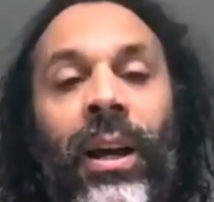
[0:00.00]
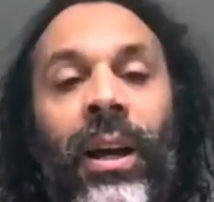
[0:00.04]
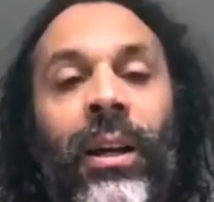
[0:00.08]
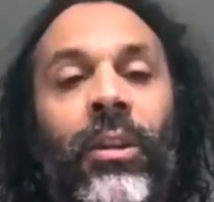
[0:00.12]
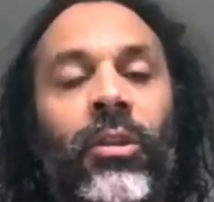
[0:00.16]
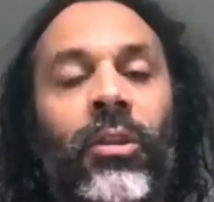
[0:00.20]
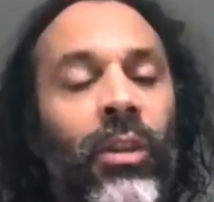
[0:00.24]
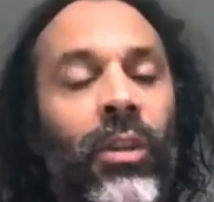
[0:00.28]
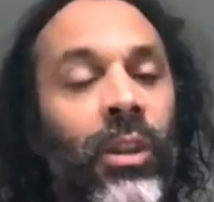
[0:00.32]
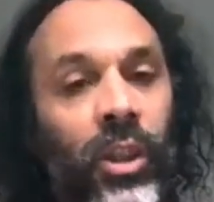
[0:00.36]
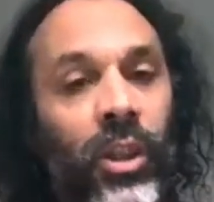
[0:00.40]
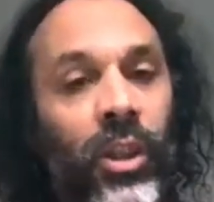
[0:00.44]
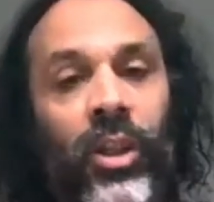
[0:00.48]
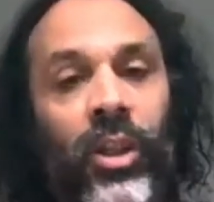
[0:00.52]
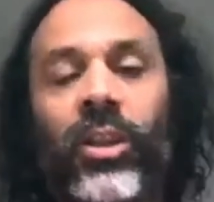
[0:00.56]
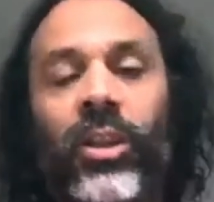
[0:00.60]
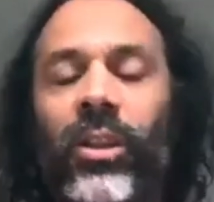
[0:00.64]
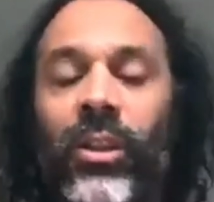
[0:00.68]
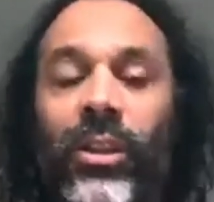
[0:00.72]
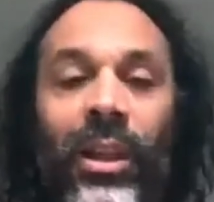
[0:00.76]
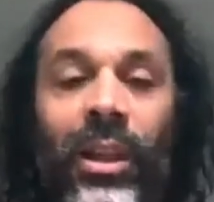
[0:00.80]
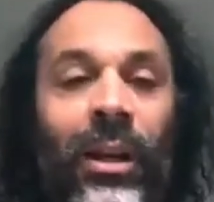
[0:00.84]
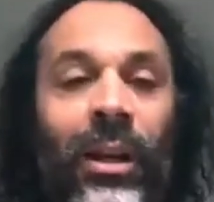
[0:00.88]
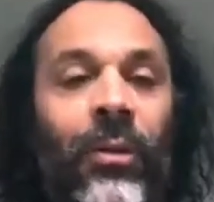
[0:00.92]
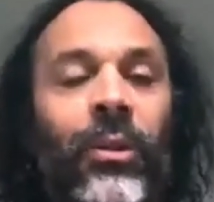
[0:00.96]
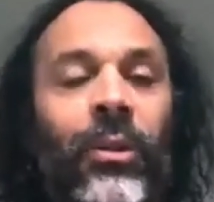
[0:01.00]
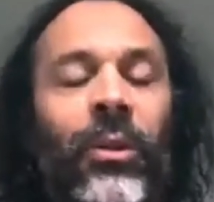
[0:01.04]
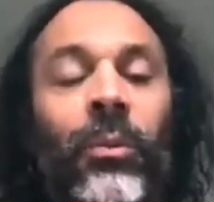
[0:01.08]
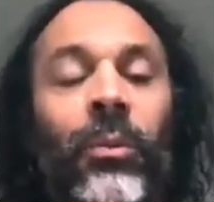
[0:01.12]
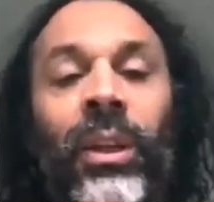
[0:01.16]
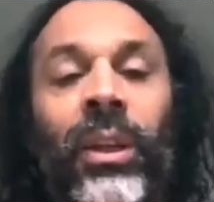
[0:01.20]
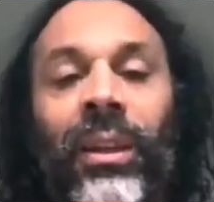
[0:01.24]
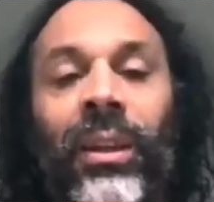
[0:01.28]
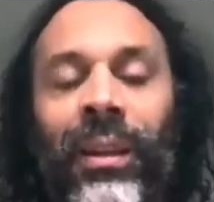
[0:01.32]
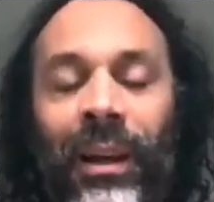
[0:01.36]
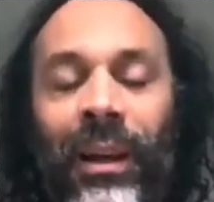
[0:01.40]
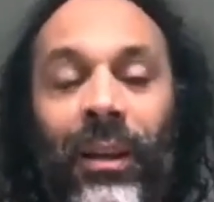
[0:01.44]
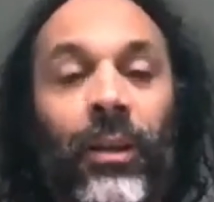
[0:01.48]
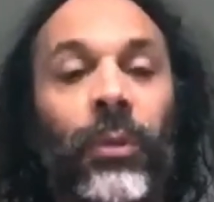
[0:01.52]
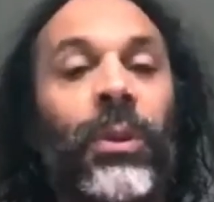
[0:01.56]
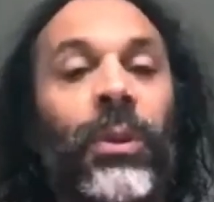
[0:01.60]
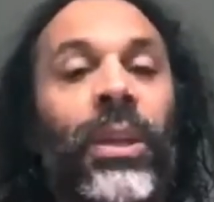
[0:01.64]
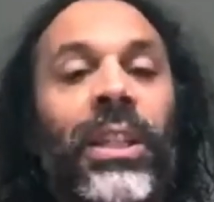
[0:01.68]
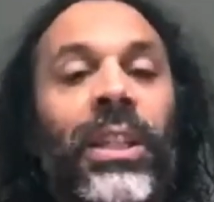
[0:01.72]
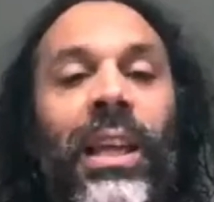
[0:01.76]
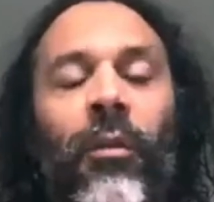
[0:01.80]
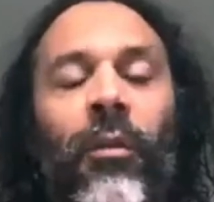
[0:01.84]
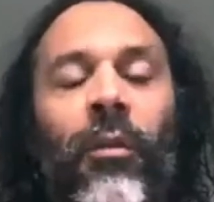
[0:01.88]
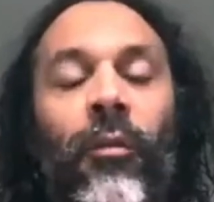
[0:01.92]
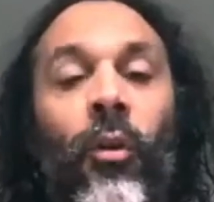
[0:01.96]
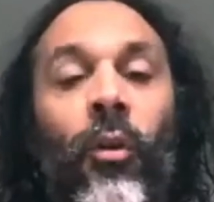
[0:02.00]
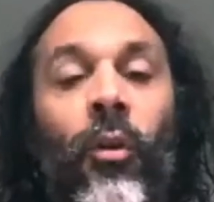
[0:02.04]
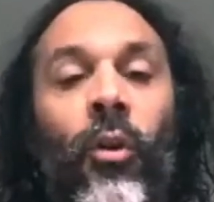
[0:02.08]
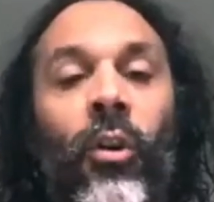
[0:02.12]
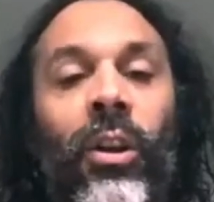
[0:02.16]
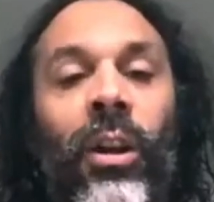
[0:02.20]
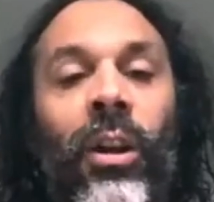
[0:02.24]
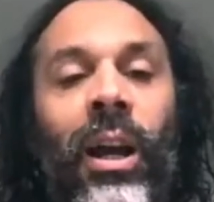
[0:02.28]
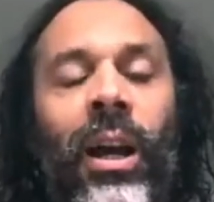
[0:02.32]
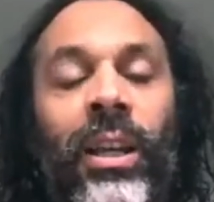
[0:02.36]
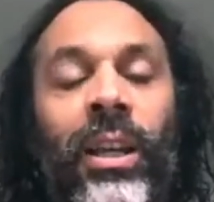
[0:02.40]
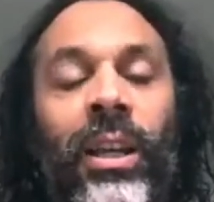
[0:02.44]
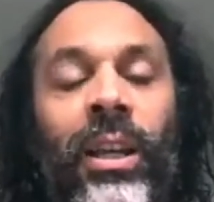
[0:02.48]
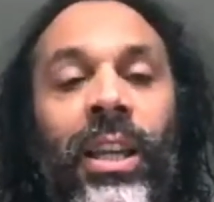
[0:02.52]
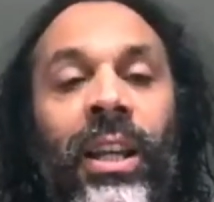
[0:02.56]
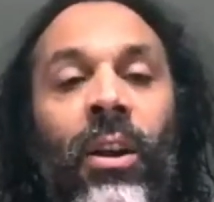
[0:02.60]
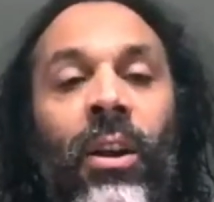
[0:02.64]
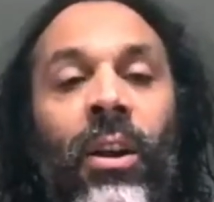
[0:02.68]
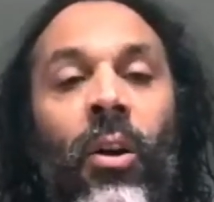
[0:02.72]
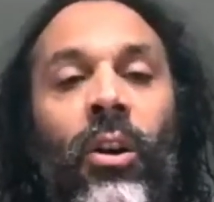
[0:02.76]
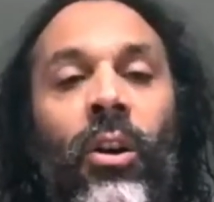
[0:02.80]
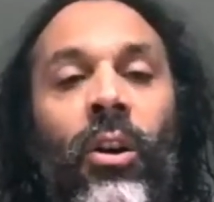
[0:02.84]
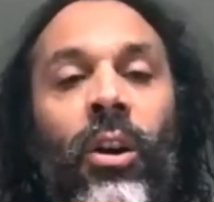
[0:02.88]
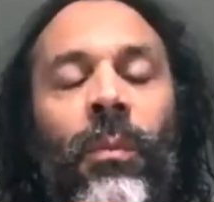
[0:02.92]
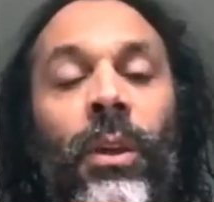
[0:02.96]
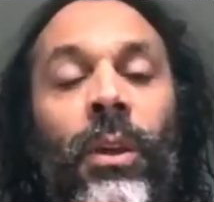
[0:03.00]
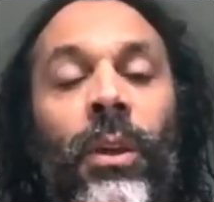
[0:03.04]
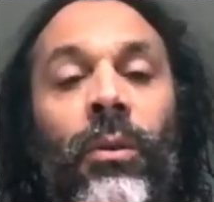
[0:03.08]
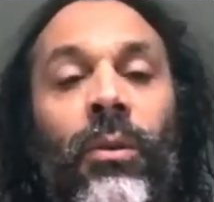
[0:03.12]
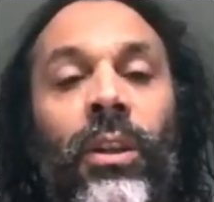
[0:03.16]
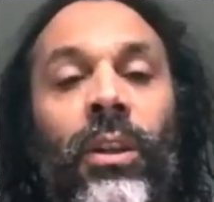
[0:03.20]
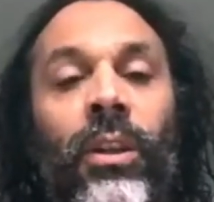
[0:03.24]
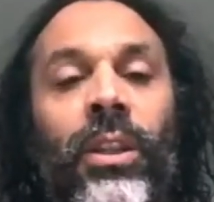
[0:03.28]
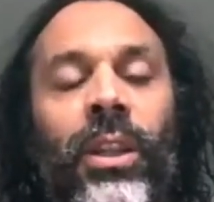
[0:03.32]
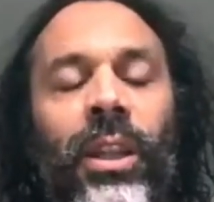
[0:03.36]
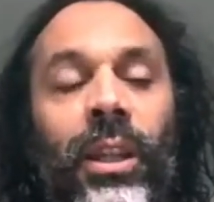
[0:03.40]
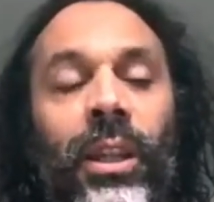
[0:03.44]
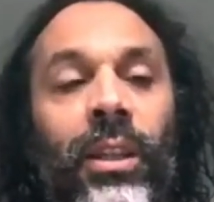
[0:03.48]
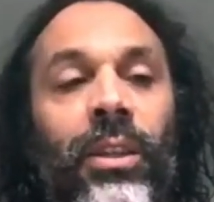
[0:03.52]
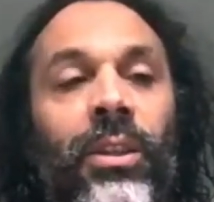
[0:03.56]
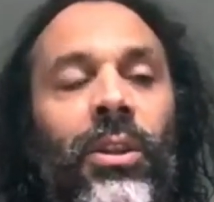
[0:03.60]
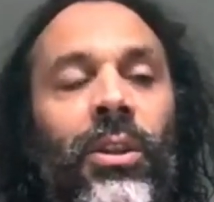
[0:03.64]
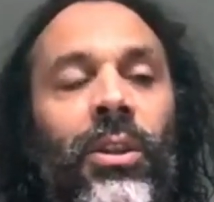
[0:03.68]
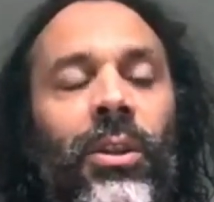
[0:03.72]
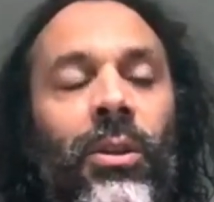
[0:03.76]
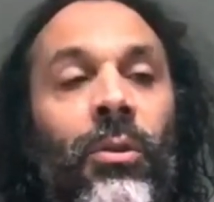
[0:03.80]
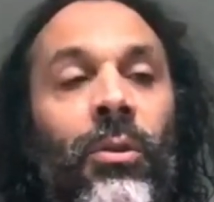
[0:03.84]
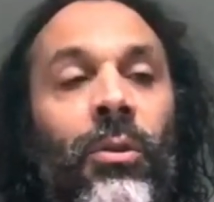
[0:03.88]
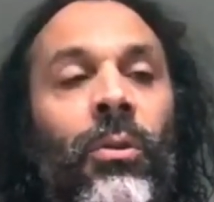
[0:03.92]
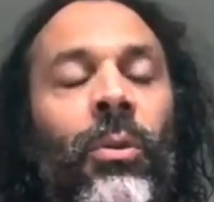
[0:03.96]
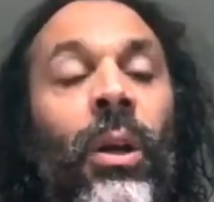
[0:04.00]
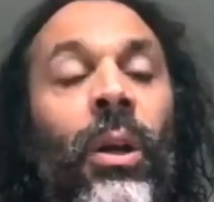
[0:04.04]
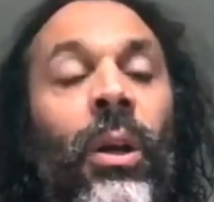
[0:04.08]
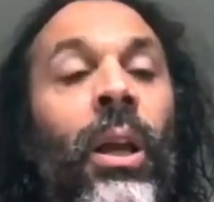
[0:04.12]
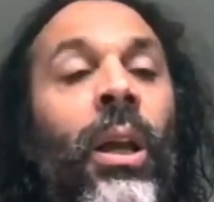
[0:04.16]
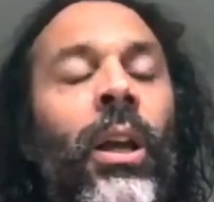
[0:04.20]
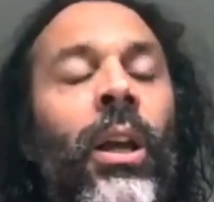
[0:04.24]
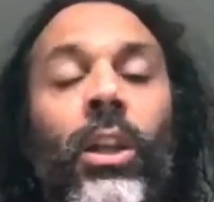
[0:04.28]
Transition is how do we self-organize in our community to